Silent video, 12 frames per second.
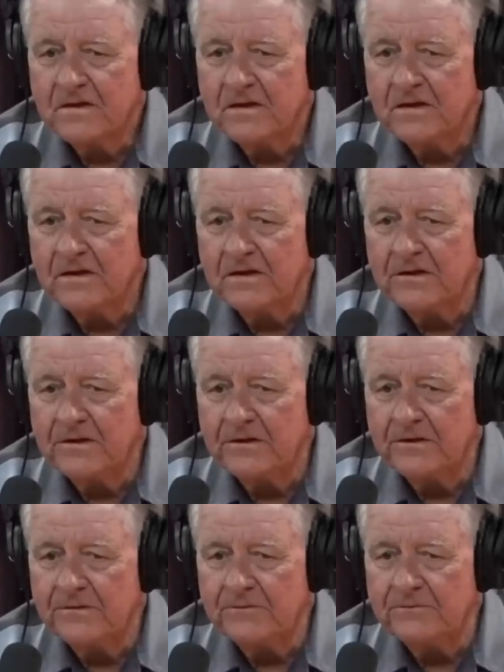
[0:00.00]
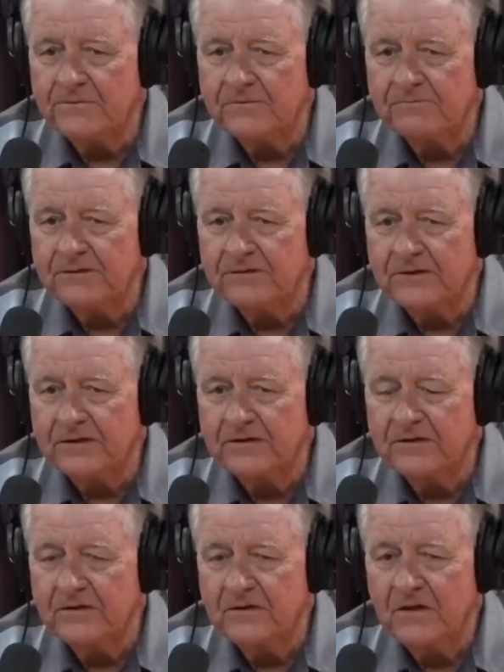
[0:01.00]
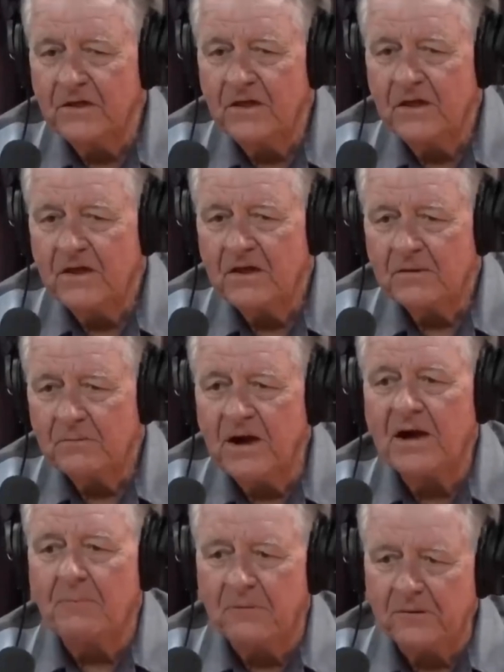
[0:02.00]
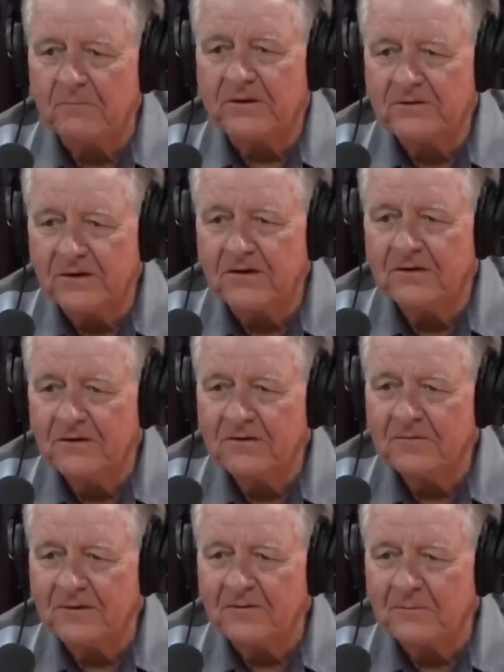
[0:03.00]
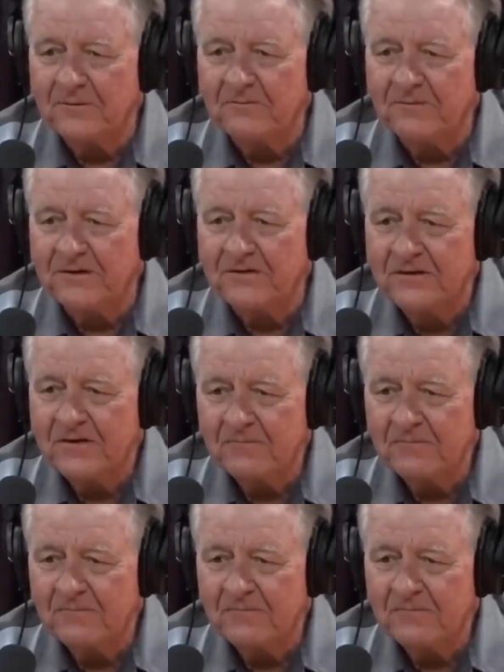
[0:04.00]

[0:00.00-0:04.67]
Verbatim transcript: Um, let me think. Ah, pretty much, yeah, yeah, pretty much.